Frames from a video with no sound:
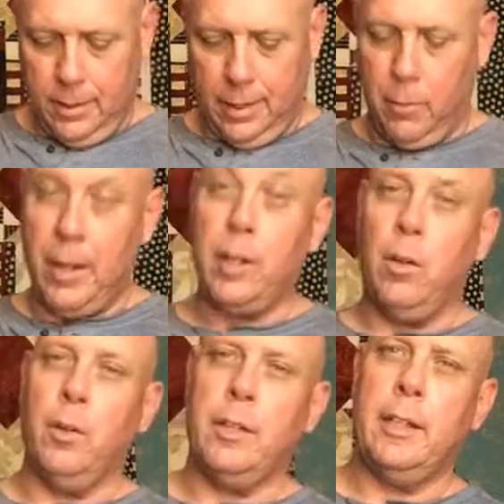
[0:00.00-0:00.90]
That way it'll
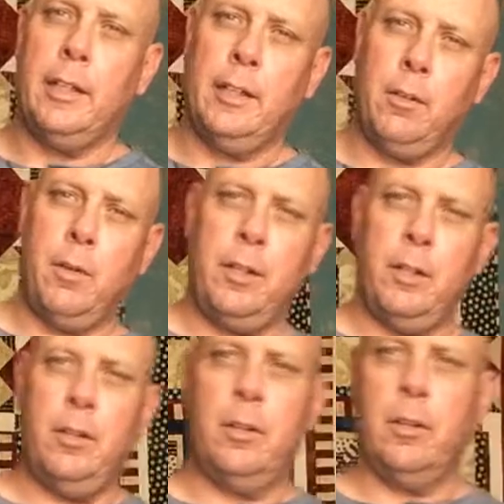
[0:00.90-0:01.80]
hold it together while
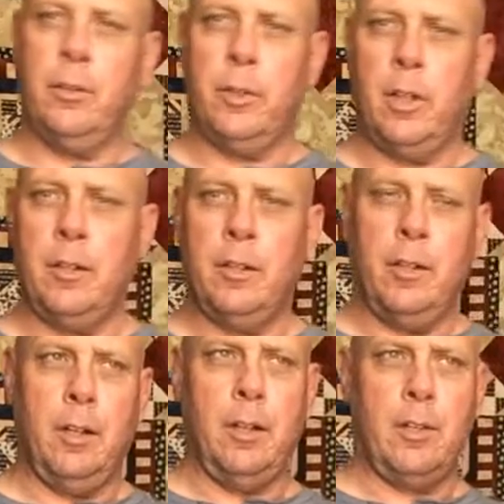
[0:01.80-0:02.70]
you go and glue it
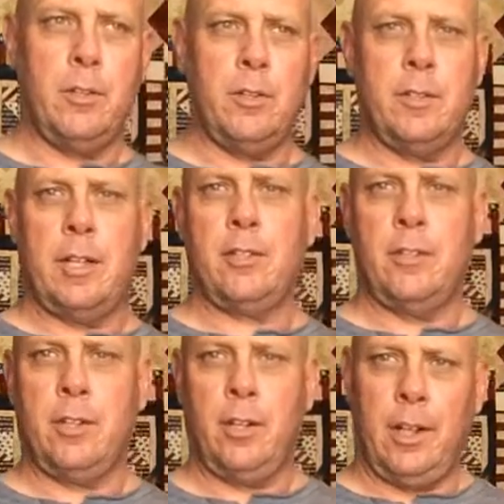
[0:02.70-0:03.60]
on certain
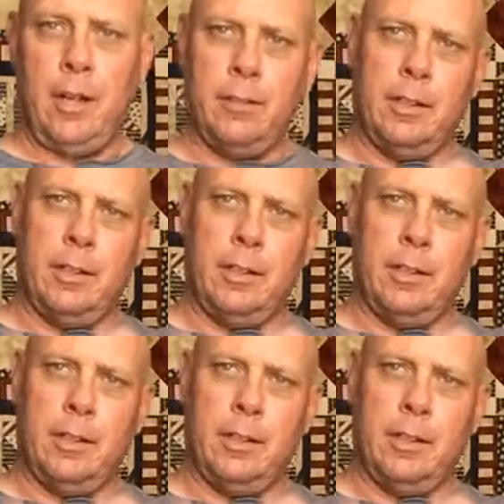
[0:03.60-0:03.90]
sections that you allow it